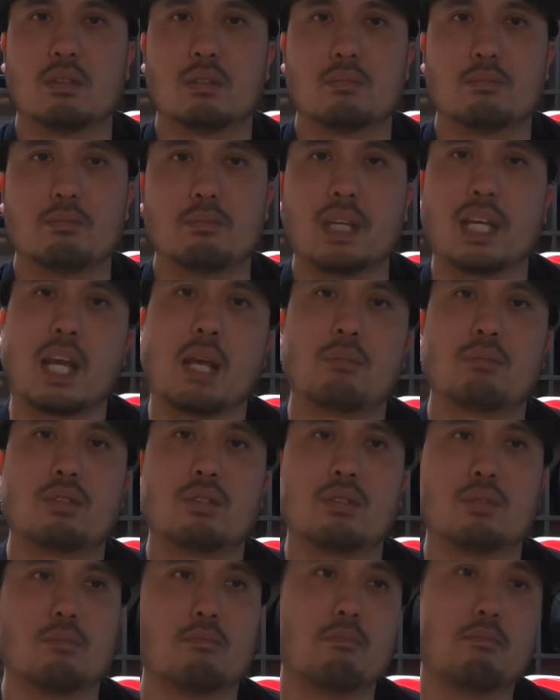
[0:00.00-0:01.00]
being able
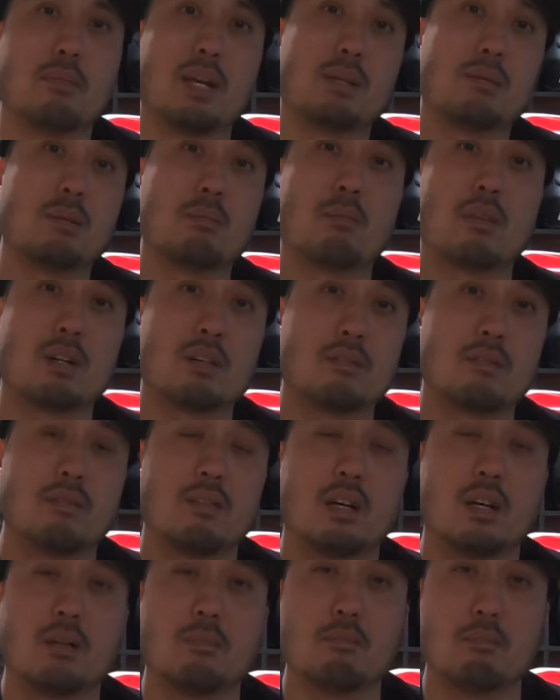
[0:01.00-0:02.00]
to maybe
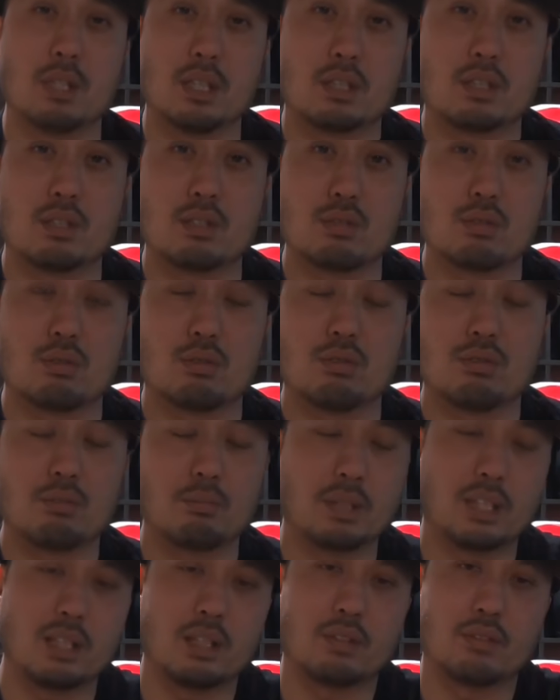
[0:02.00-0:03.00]
modify mid controls
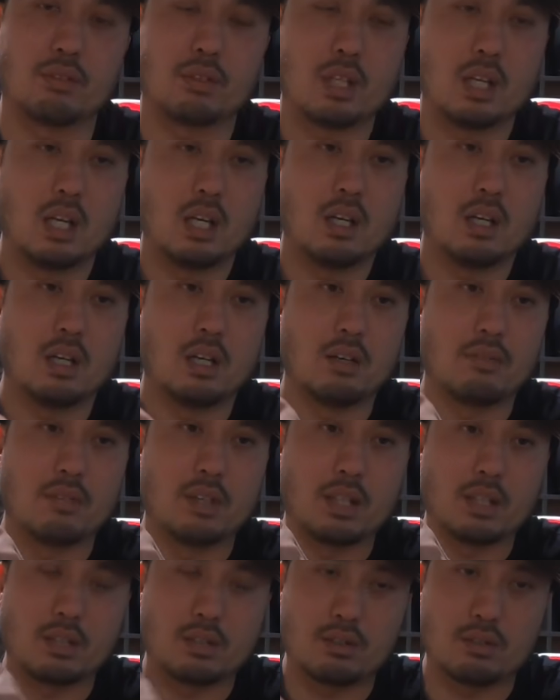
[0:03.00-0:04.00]
because of
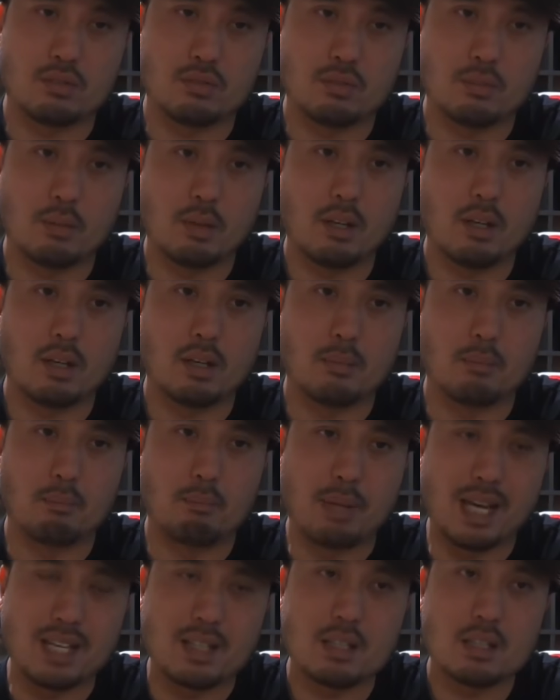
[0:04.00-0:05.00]
that little
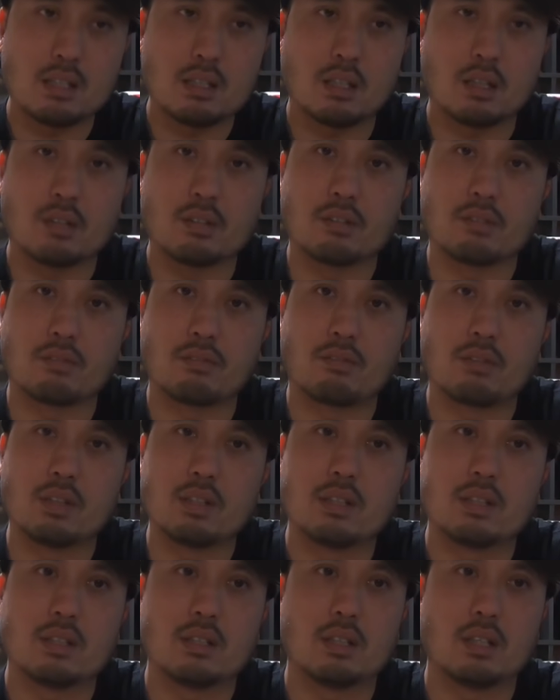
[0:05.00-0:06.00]
bend on the
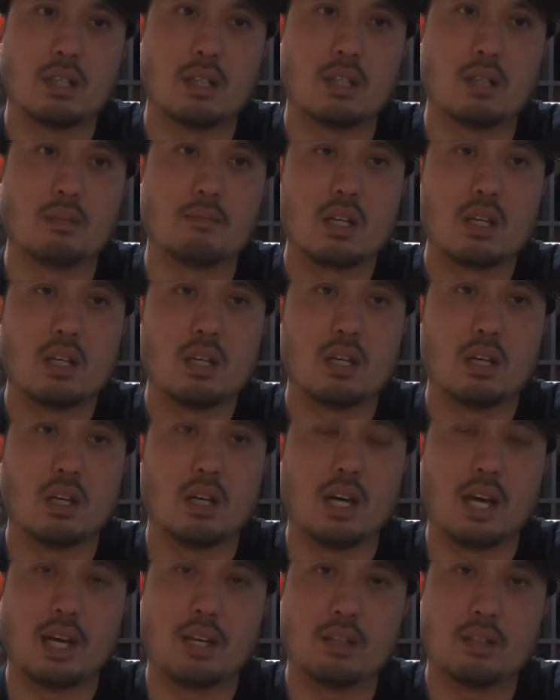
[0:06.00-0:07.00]
front
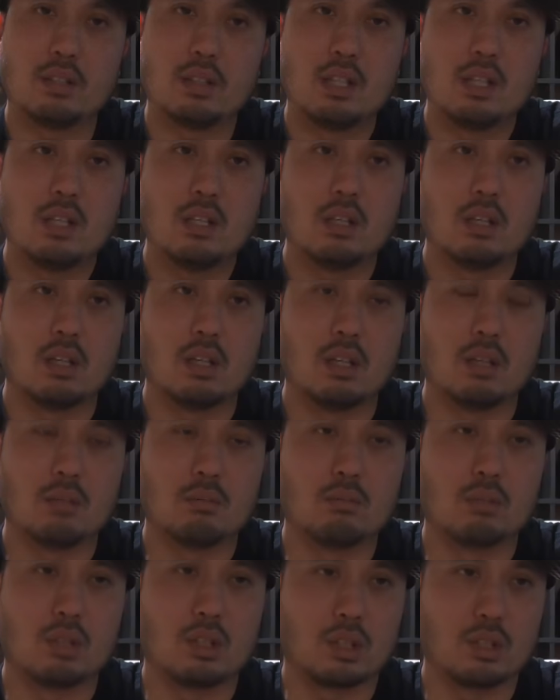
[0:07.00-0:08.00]
header
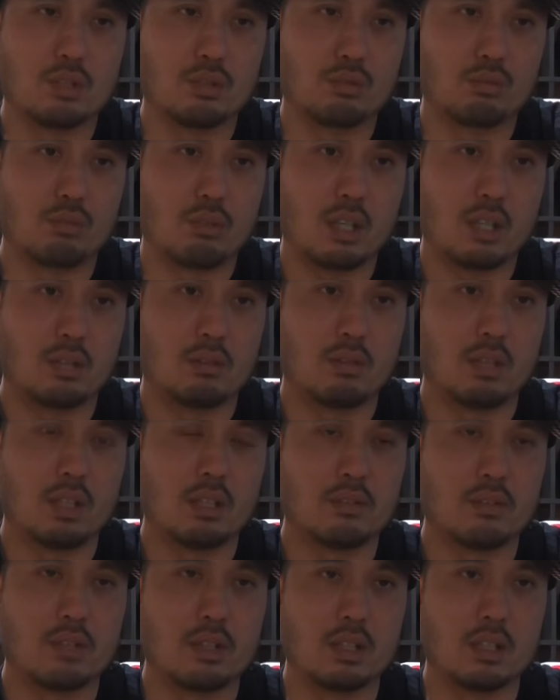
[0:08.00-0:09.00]
where it goes right
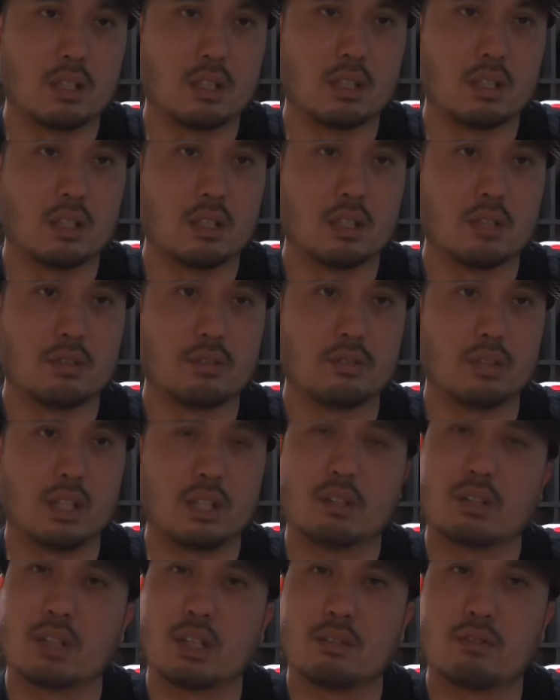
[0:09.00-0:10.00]
around the
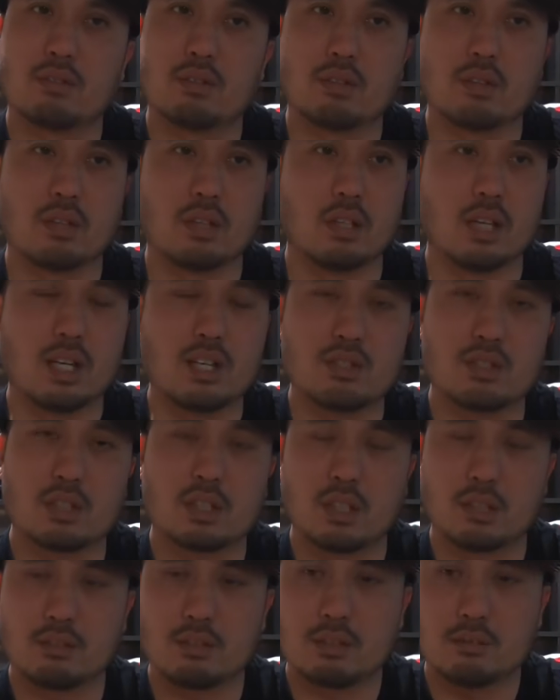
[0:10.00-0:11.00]
stator cover or the engine
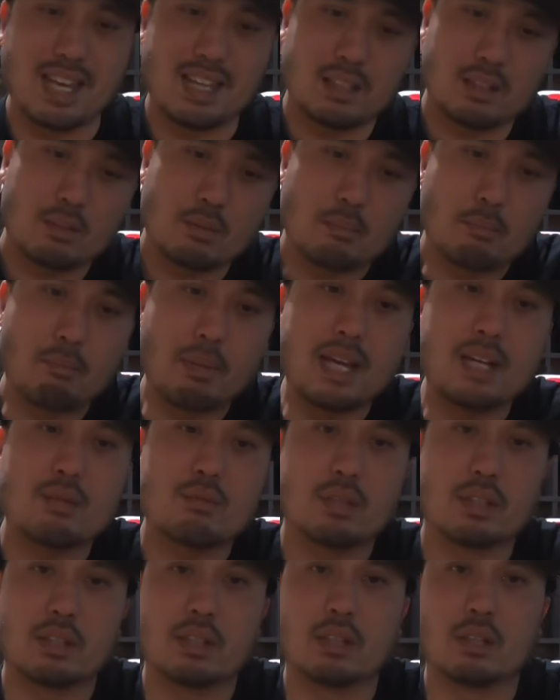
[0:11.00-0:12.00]
cover. That little bend
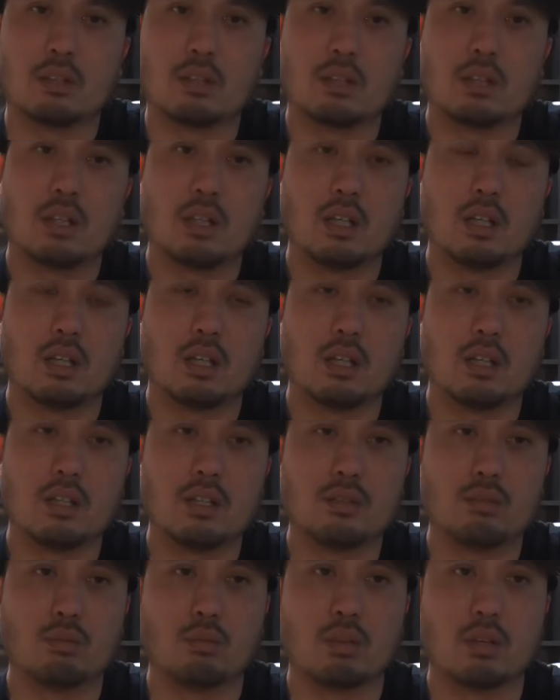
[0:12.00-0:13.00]
right there
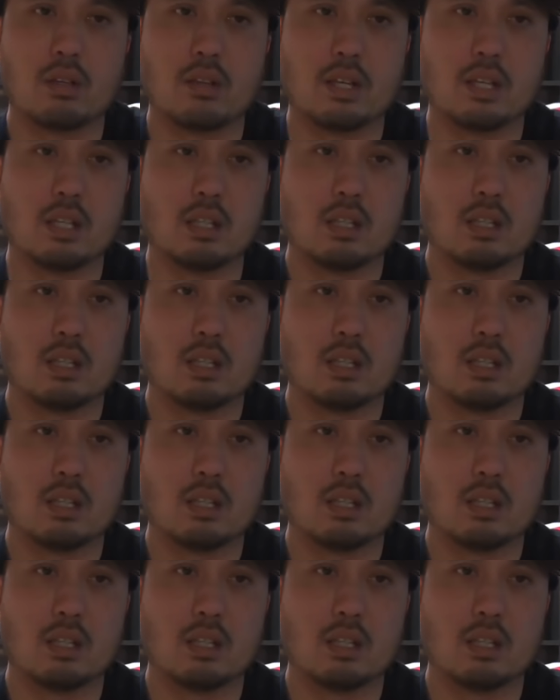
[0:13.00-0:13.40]
is where the